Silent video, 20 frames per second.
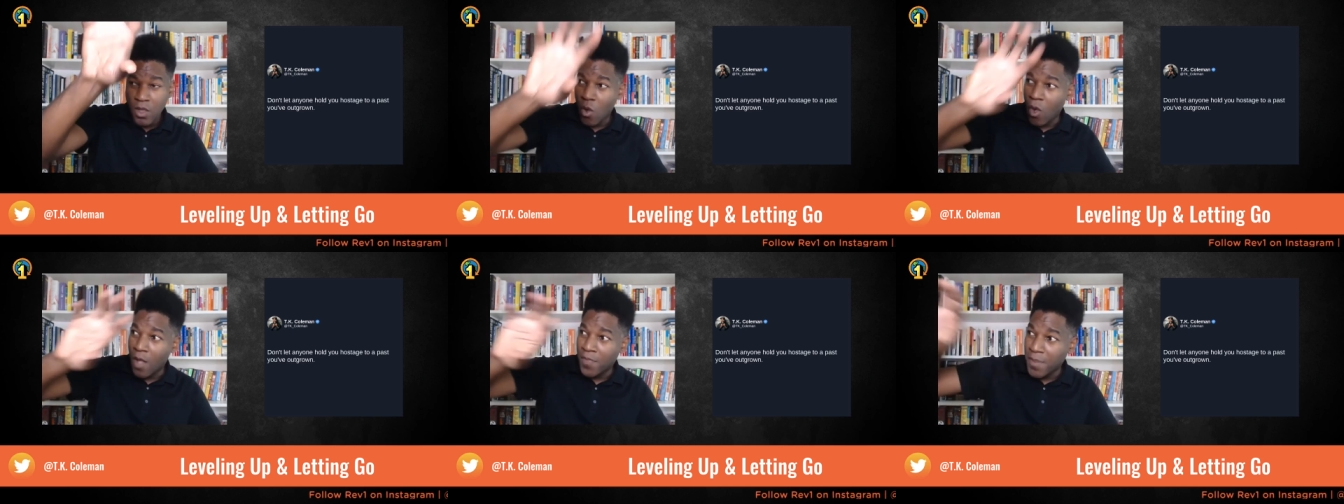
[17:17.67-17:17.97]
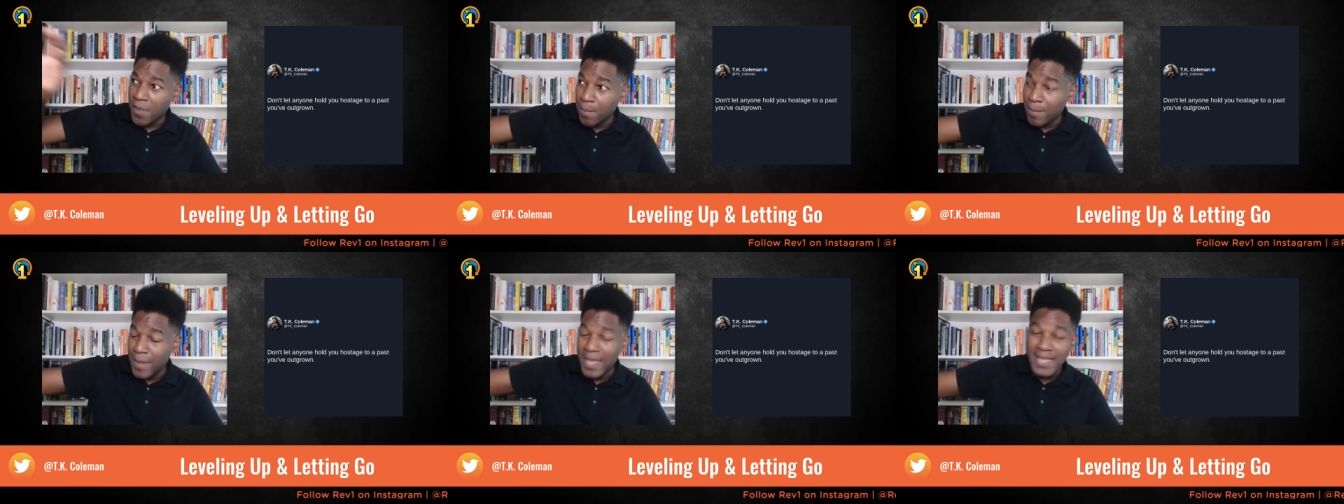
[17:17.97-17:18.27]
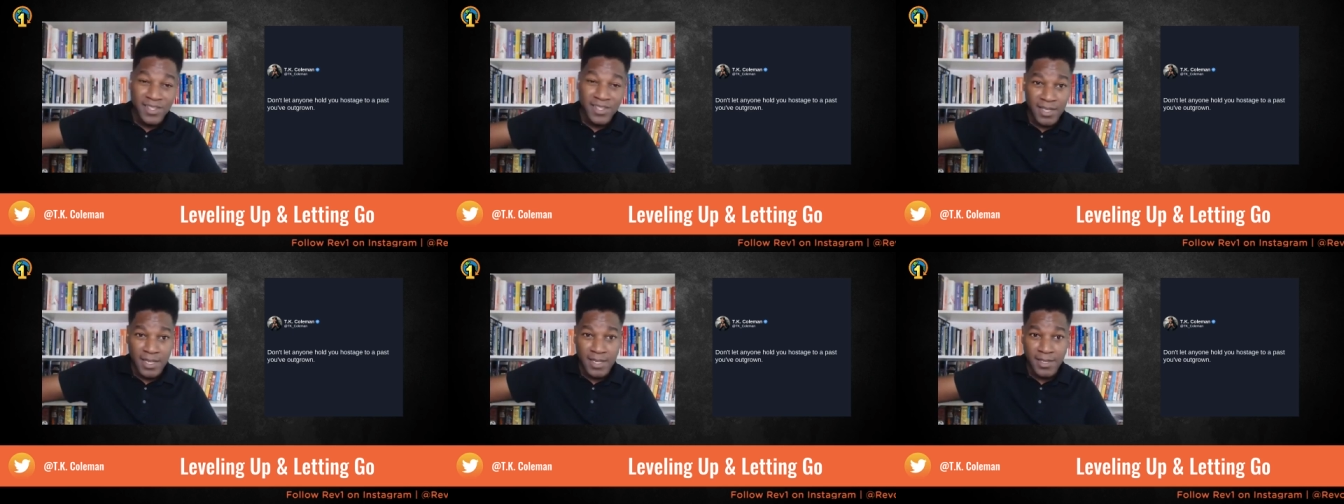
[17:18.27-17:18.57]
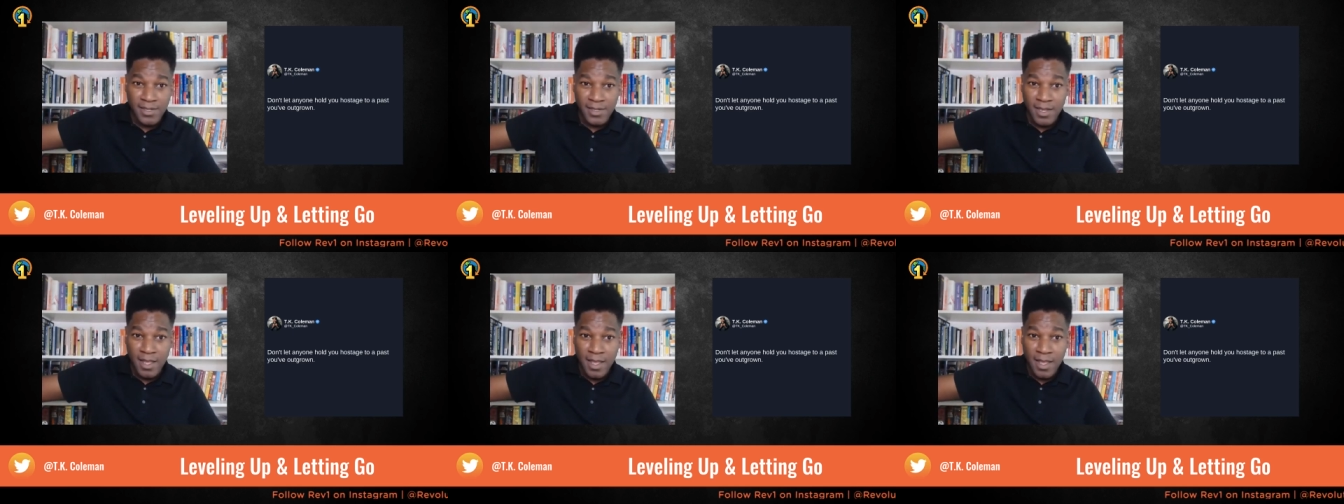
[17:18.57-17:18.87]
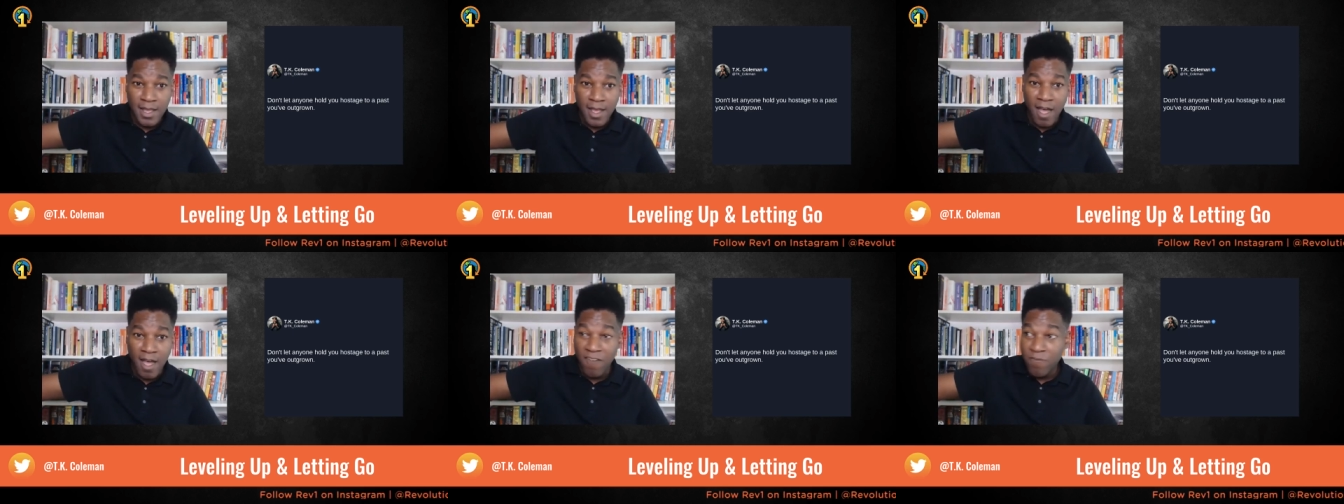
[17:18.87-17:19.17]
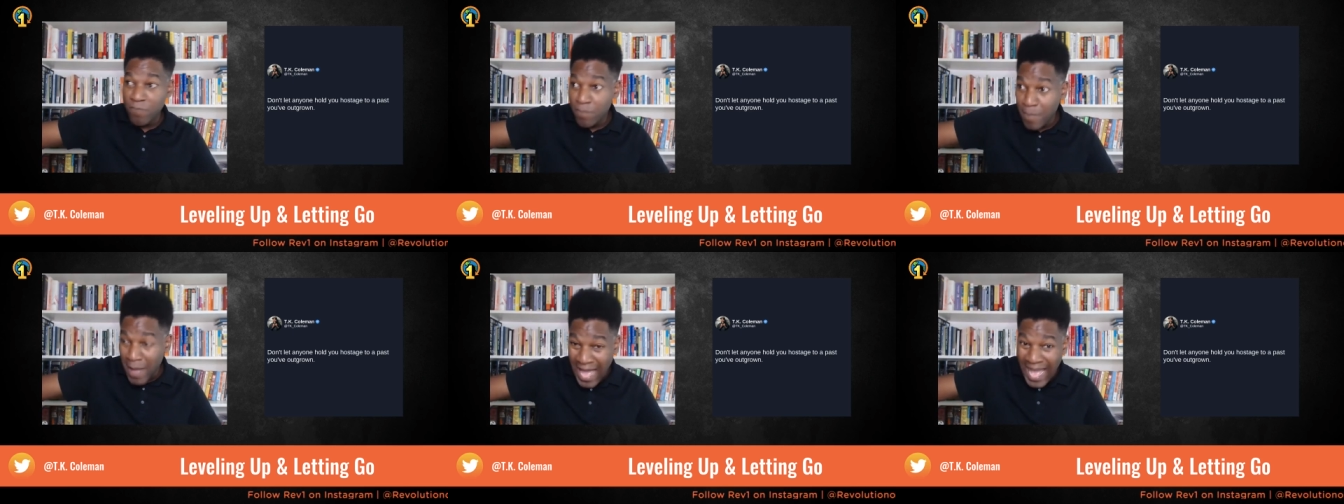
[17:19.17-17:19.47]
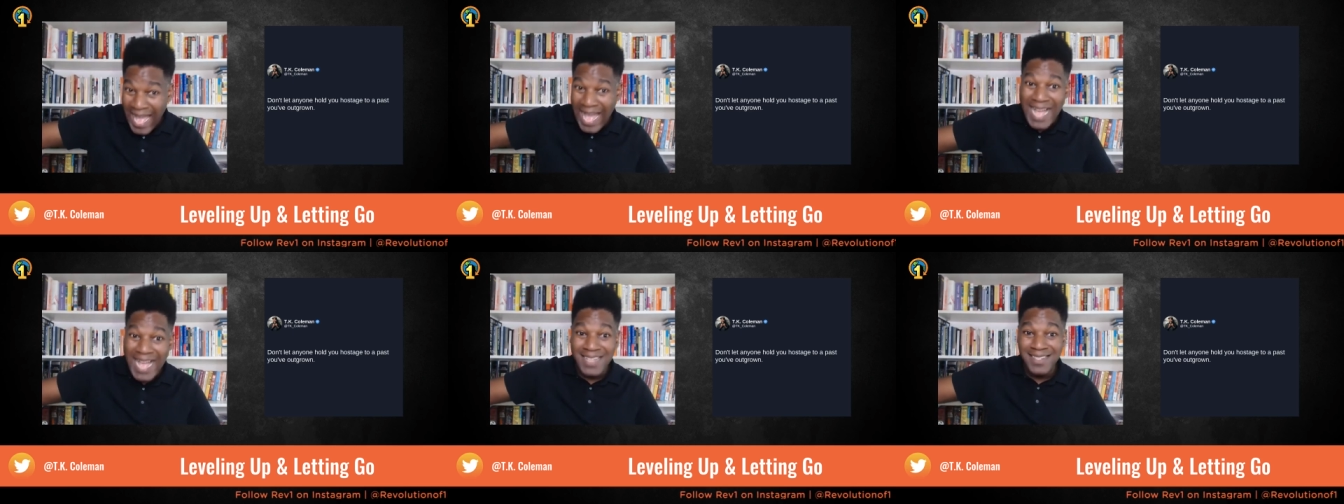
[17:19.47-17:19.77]
on the basis of
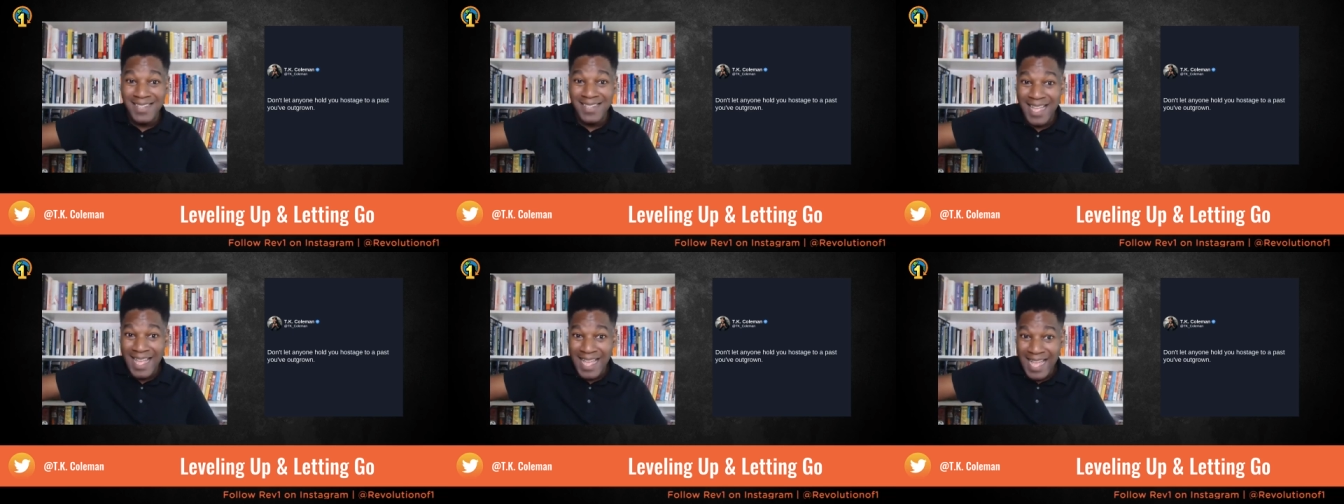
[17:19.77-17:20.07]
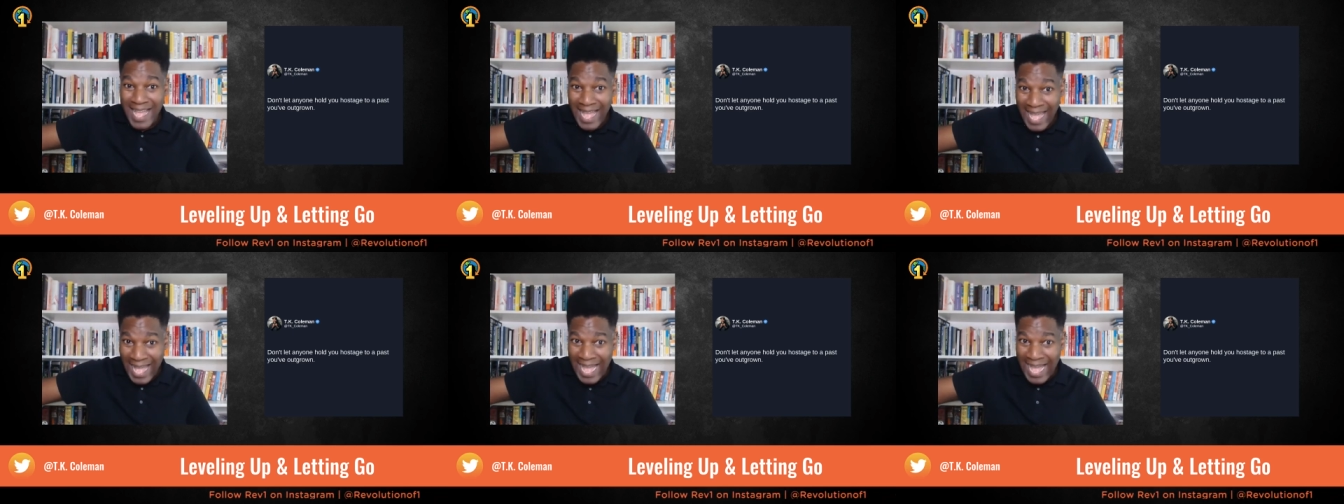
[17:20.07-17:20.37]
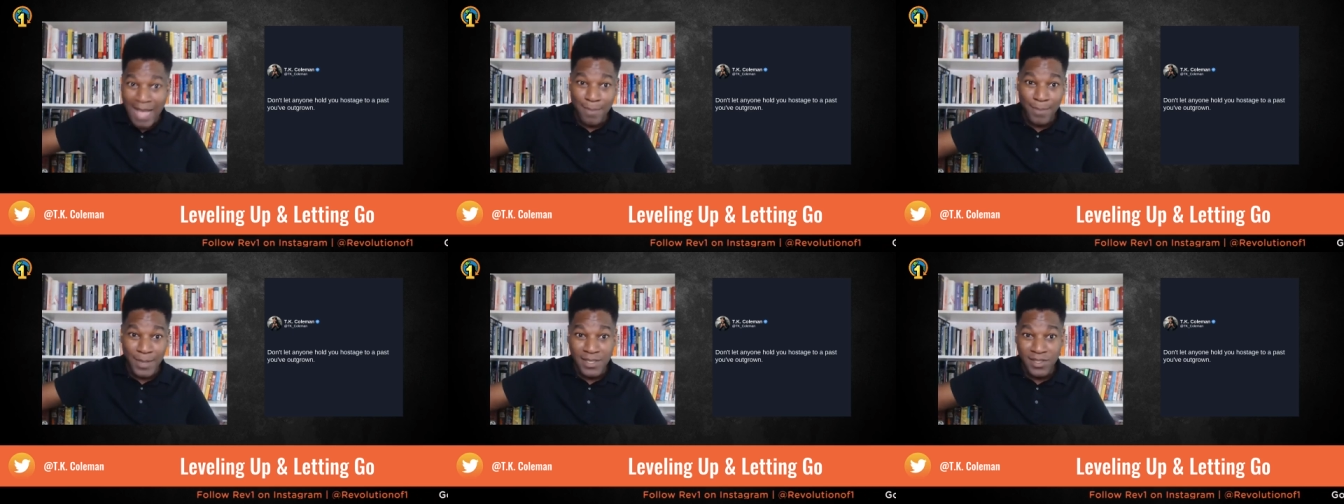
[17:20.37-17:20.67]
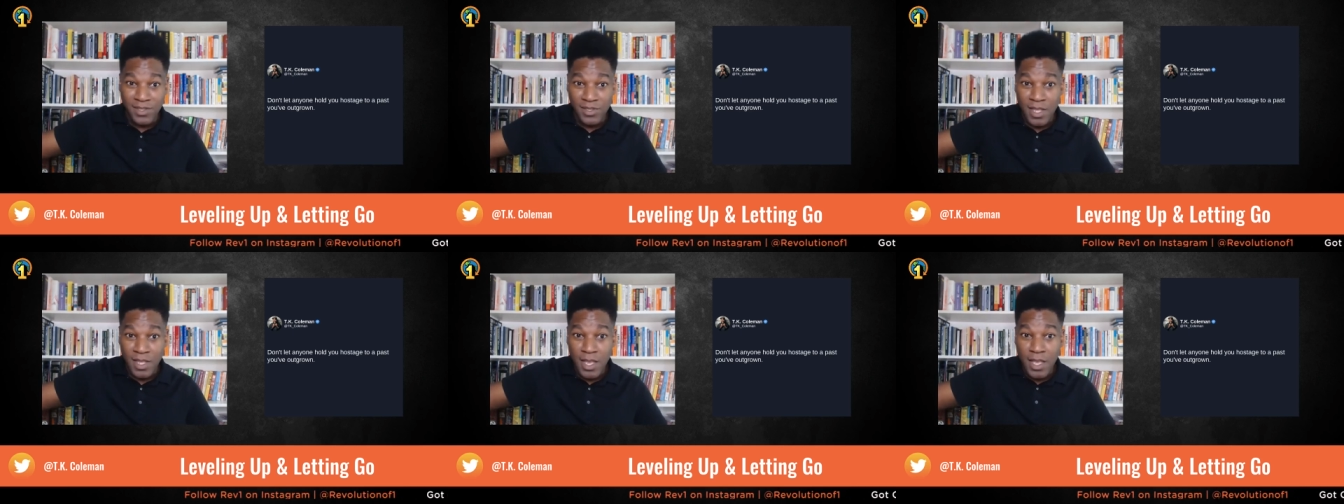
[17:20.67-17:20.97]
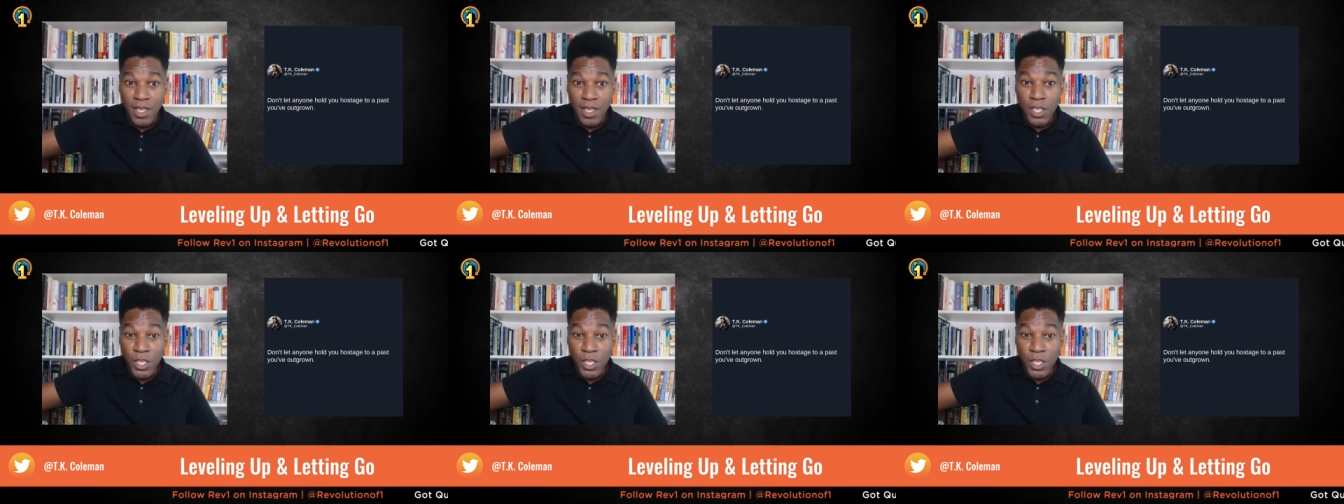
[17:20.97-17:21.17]
past habits.